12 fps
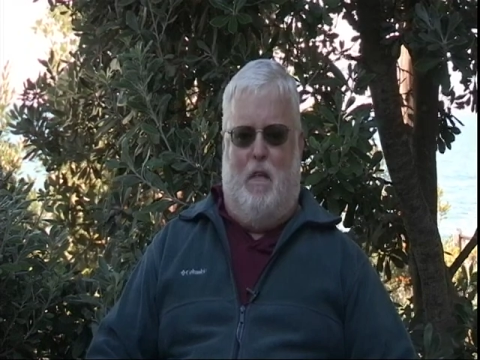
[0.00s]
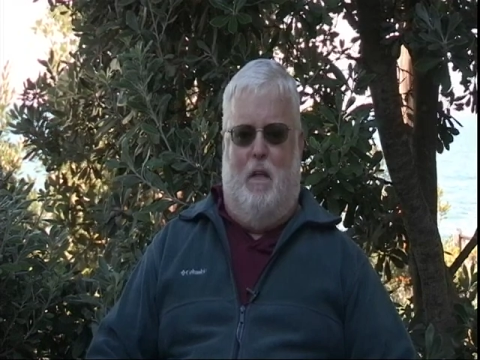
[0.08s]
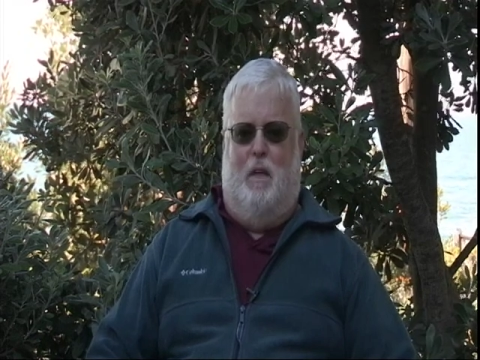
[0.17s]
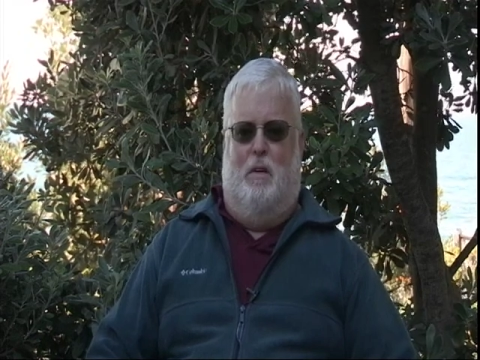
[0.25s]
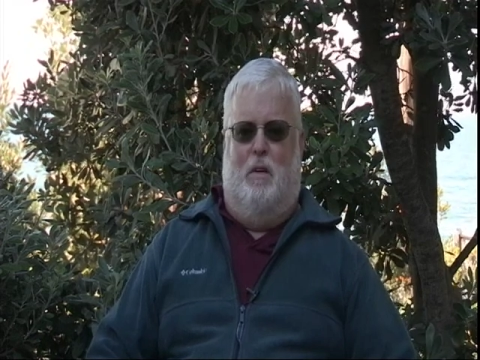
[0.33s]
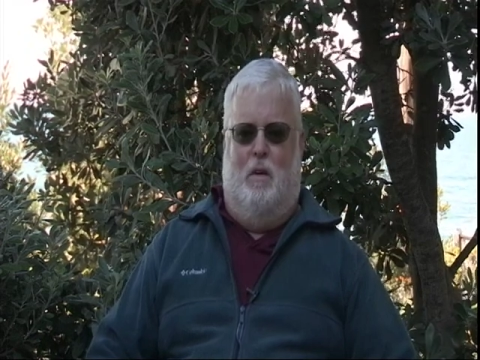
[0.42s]

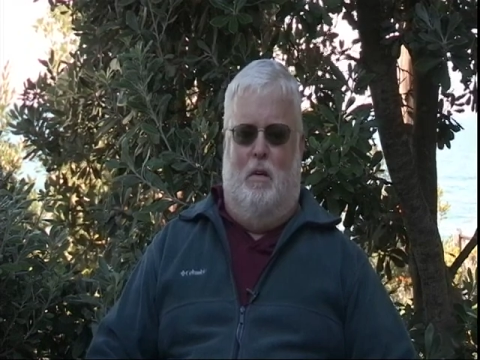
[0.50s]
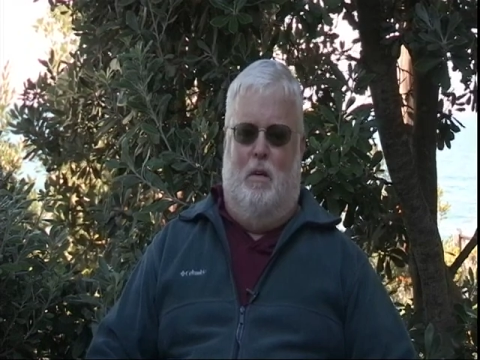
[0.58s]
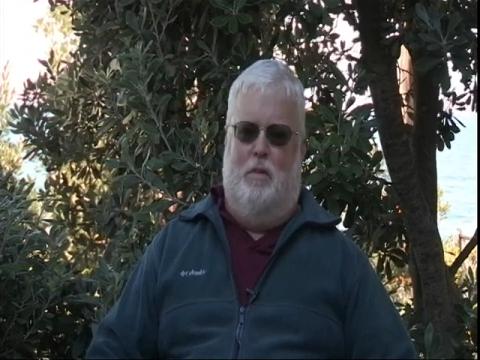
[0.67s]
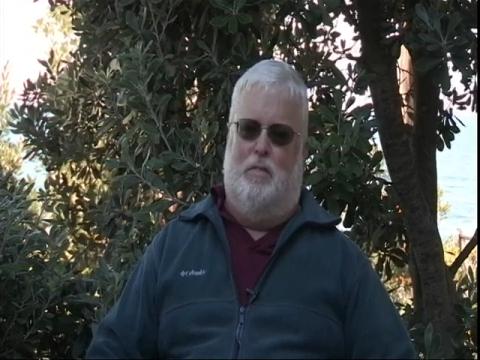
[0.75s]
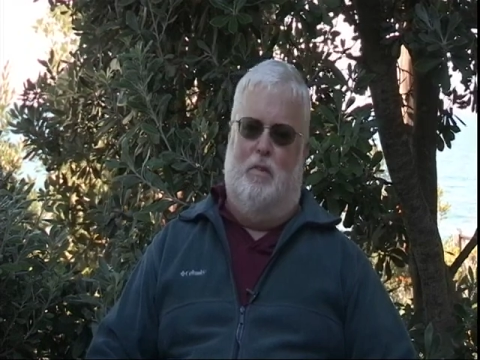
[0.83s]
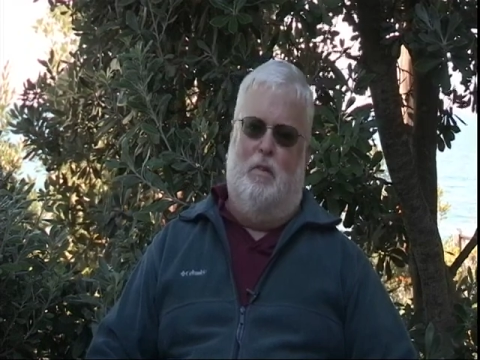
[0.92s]
and
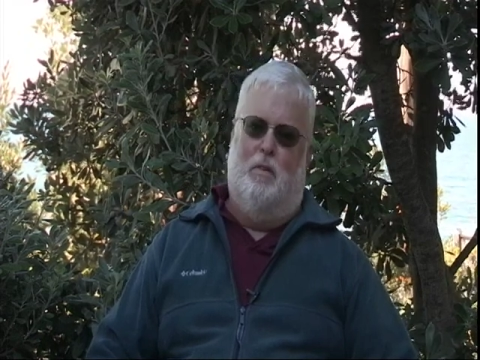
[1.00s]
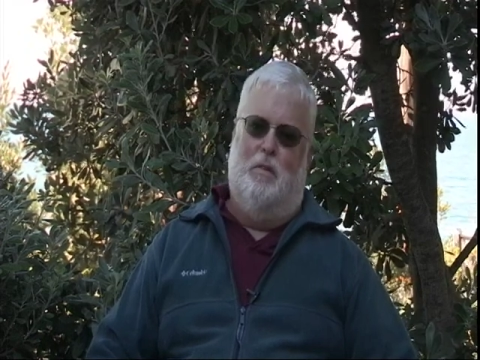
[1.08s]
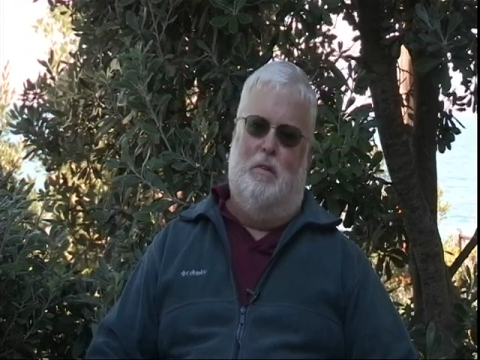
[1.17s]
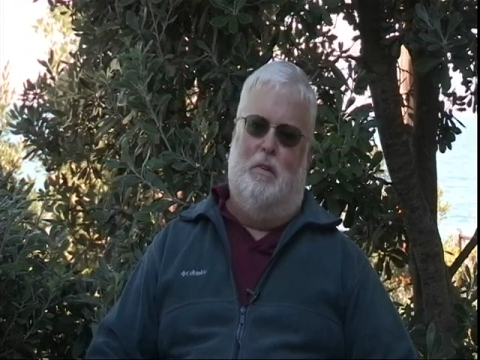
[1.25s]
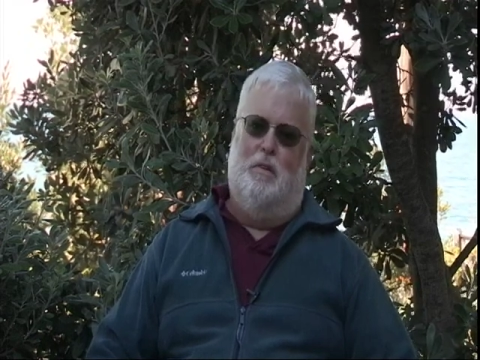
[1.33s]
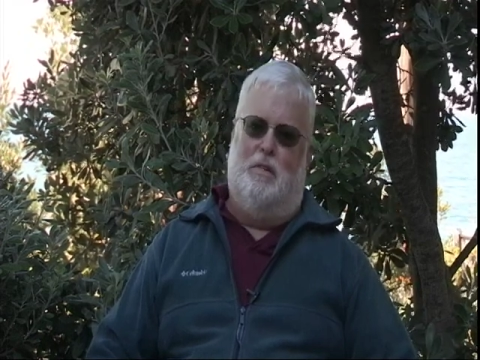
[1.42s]
also
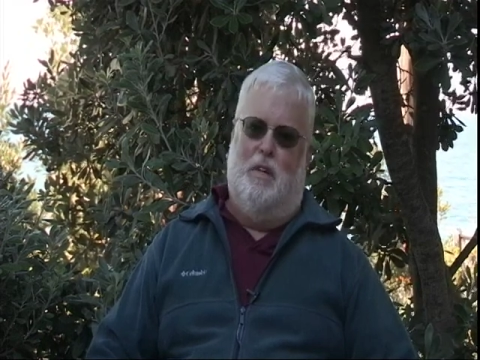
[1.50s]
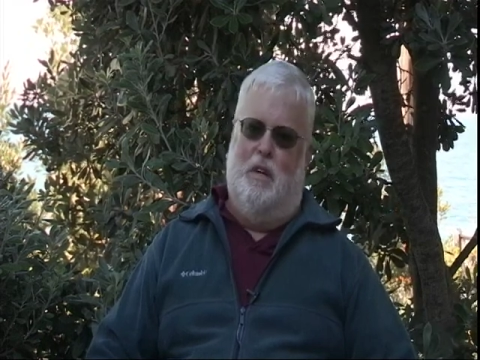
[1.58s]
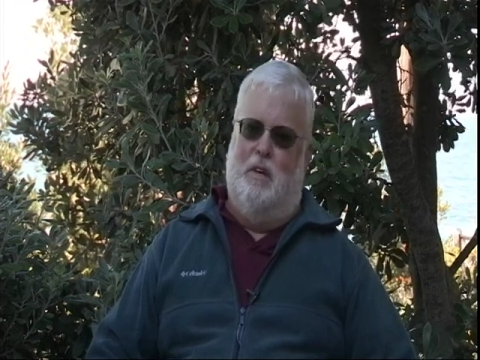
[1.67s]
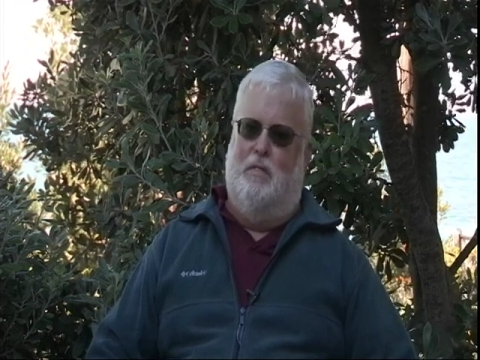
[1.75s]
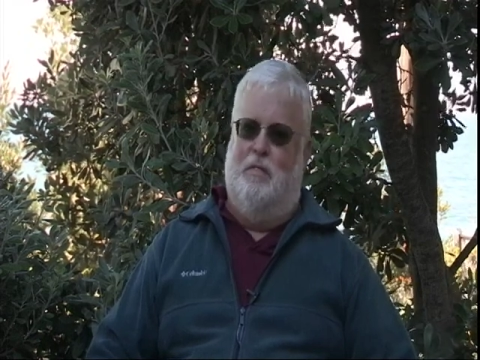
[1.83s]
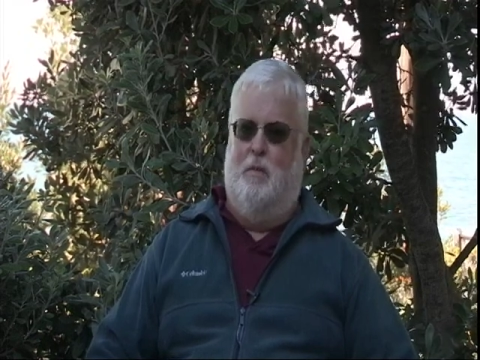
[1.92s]
the
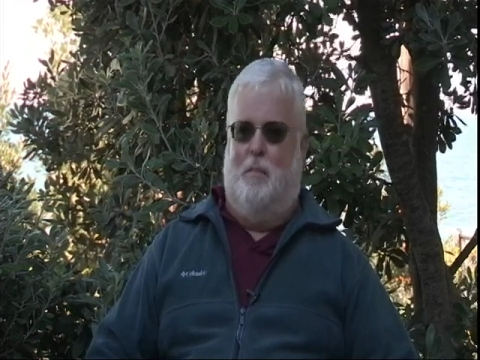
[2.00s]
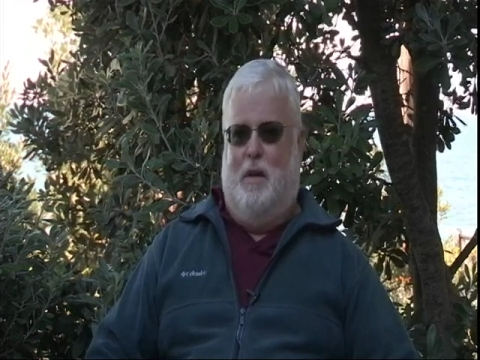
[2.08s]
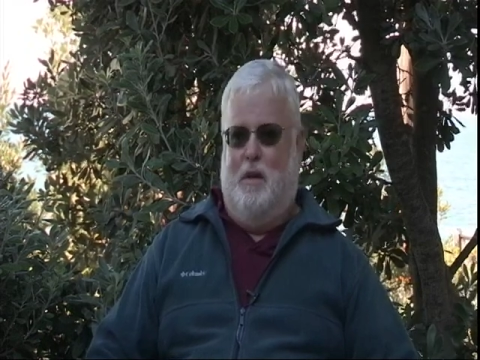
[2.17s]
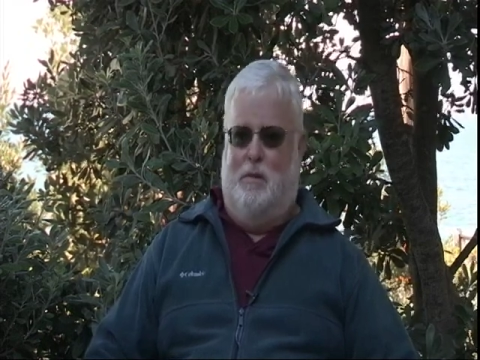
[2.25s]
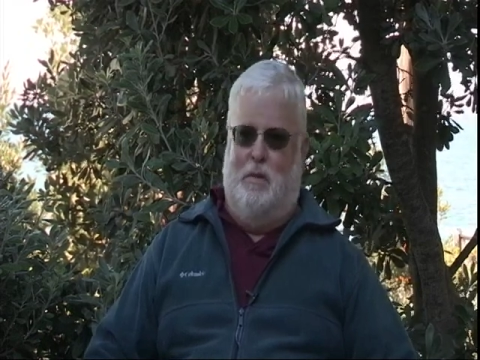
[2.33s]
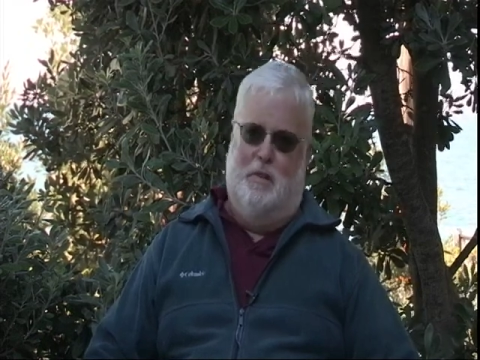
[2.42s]
staff and the
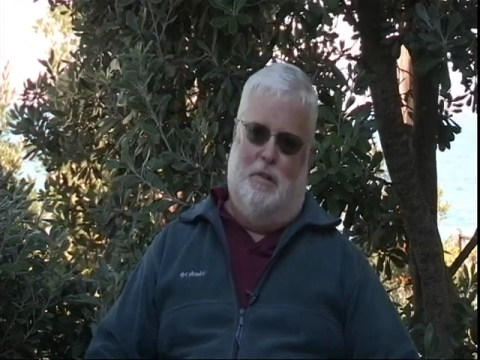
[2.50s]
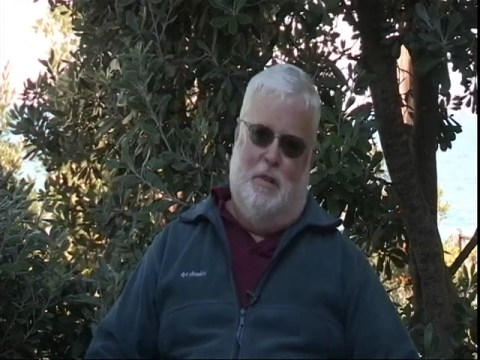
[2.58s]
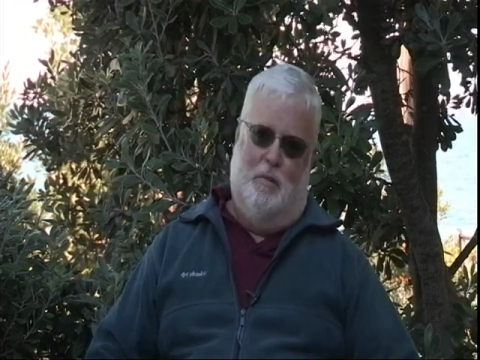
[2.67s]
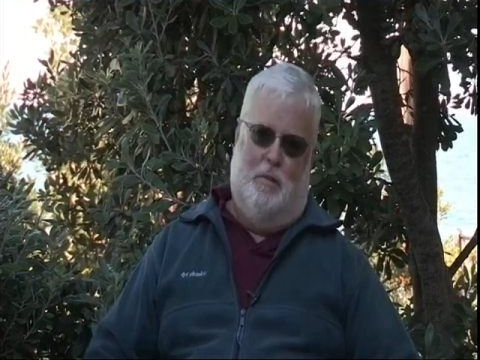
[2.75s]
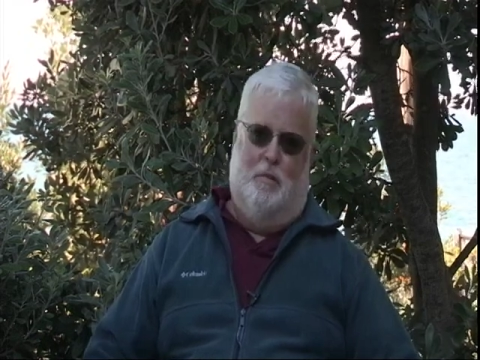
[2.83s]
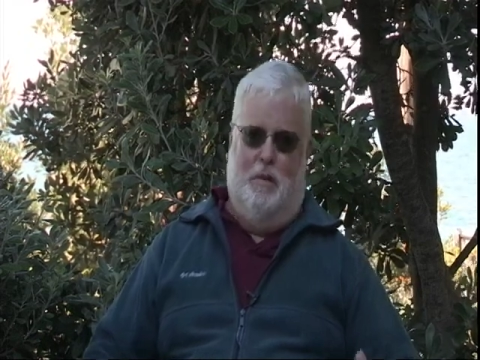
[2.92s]
patrons
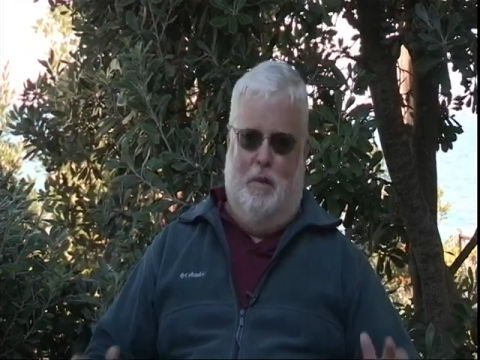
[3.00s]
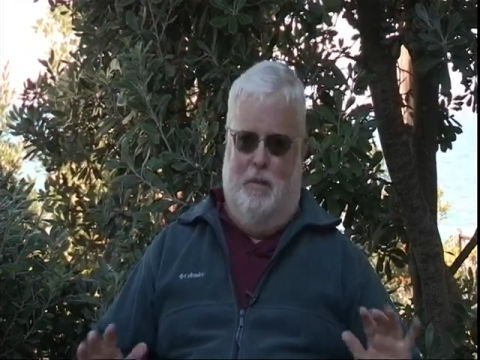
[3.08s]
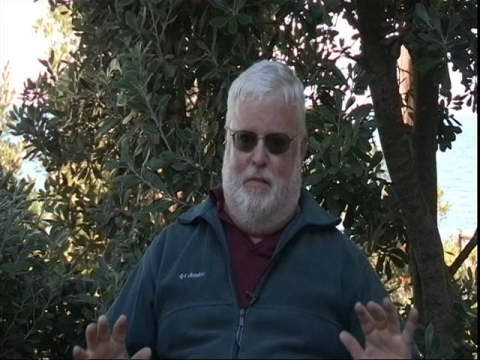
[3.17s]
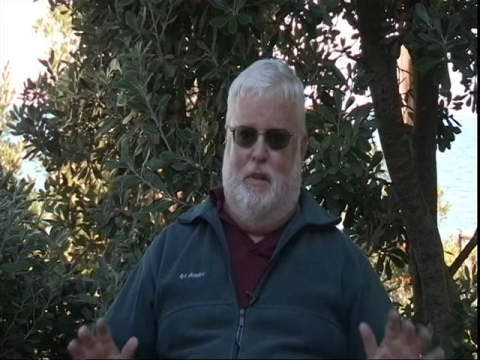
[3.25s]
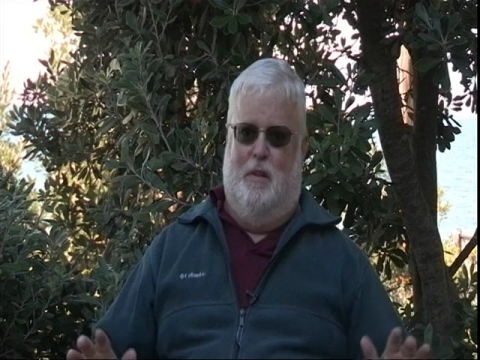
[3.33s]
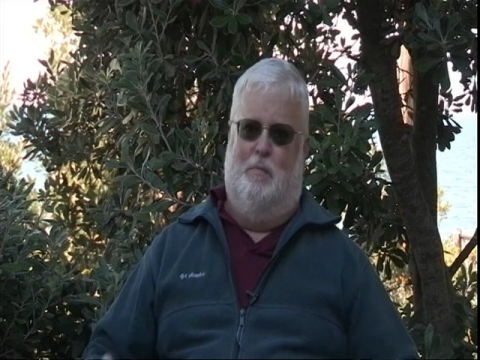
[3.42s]
seemed to be
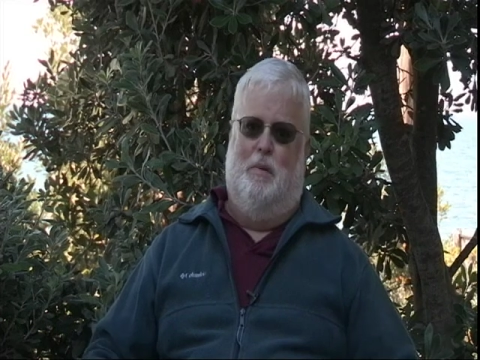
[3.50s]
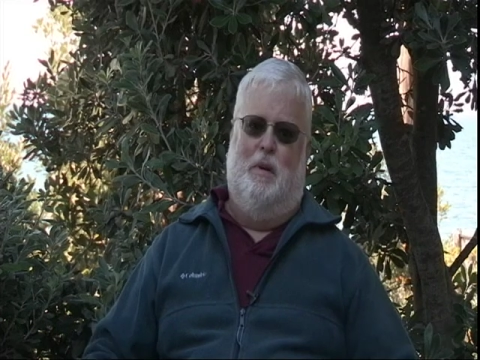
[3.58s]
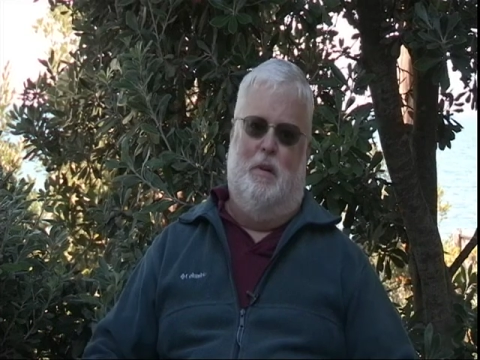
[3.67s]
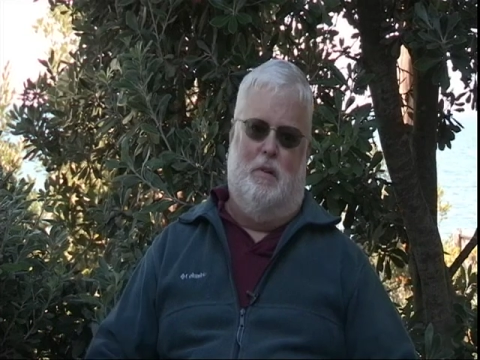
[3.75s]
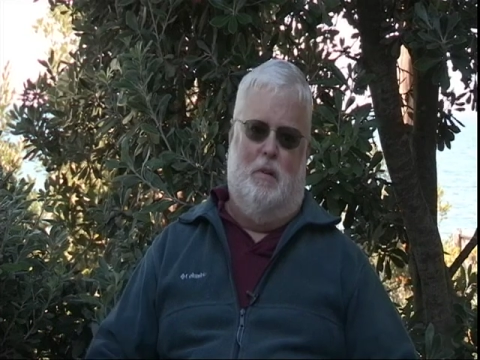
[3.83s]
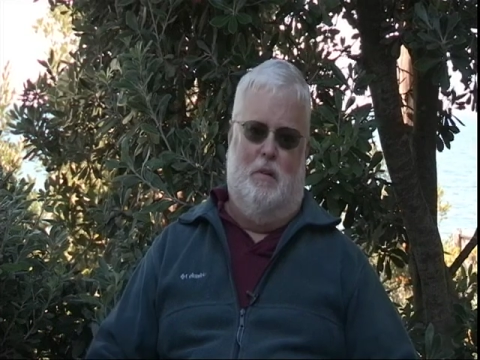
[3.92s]
of that
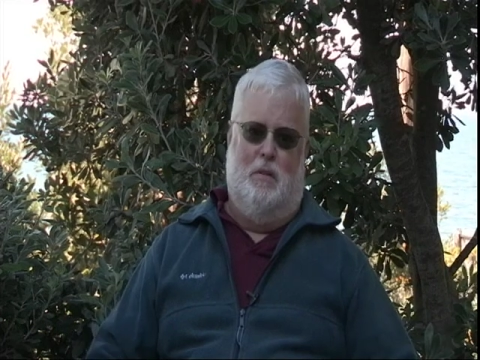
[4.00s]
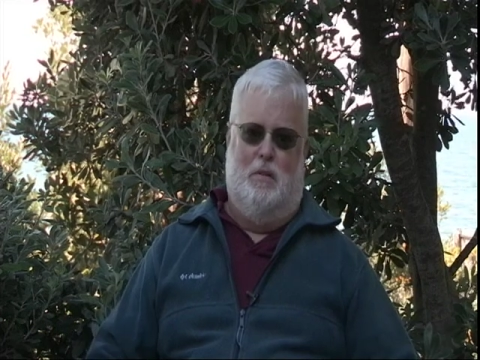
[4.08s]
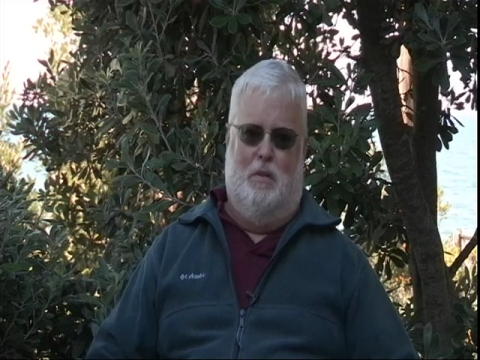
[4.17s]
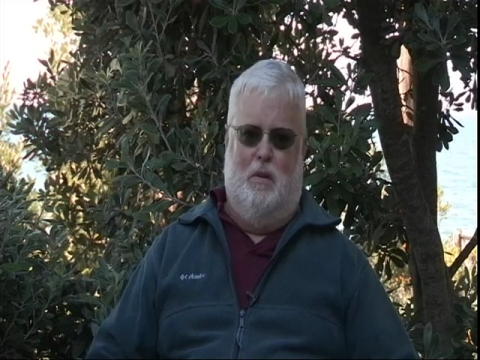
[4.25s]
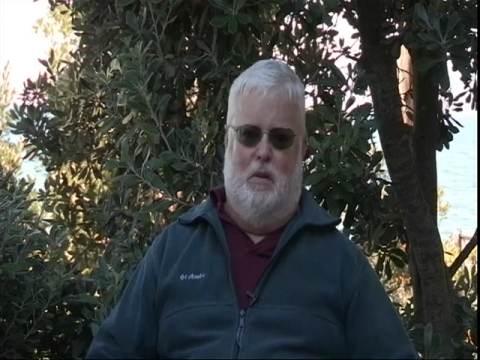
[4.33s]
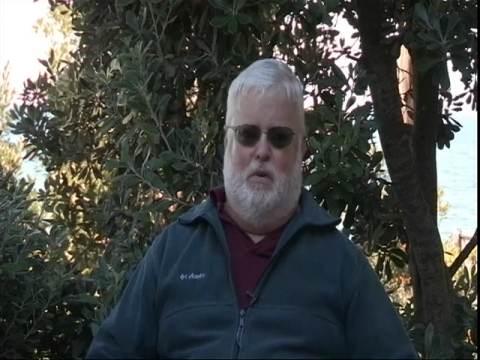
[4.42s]
bent
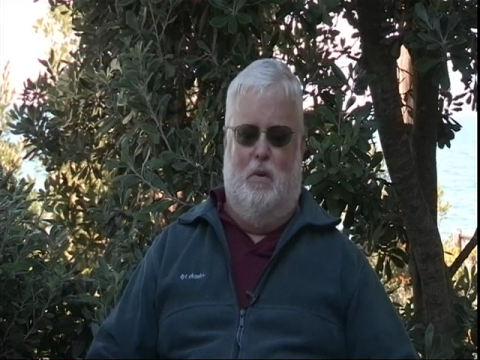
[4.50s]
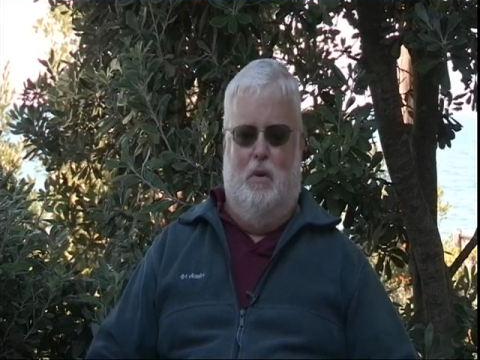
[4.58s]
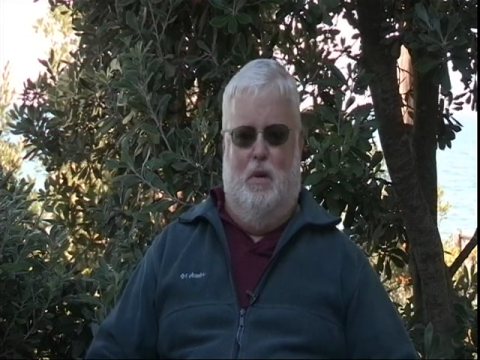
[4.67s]
also.